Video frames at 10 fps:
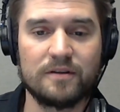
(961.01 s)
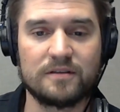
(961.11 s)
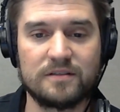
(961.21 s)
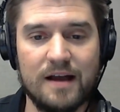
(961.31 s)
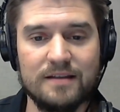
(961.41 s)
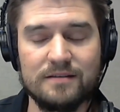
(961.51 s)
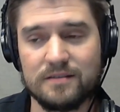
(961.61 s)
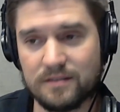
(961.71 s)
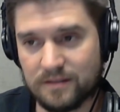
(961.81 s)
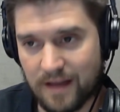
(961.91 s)
The
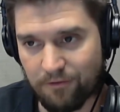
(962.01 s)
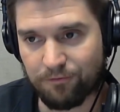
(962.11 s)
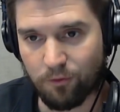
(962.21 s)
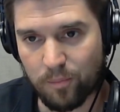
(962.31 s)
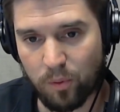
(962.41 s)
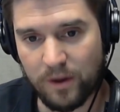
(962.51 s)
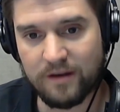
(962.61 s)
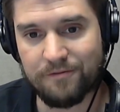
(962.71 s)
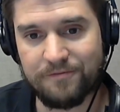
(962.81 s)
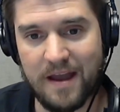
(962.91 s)
Suns, now
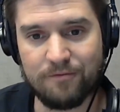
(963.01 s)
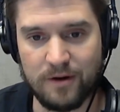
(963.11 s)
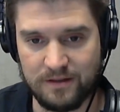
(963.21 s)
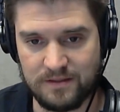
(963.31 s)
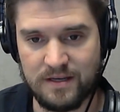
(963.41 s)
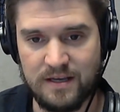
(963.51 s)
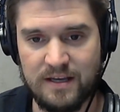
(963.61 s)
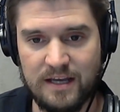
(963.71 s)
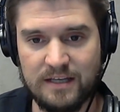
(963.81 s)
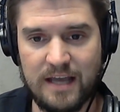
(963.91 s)
4-point favorites
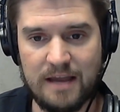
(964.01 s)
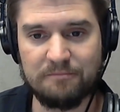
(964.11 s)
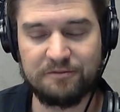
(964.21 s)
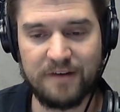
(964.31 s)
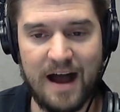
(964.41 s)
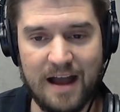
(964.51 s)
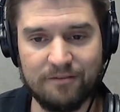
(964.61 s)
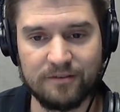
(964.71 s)
in Game 5.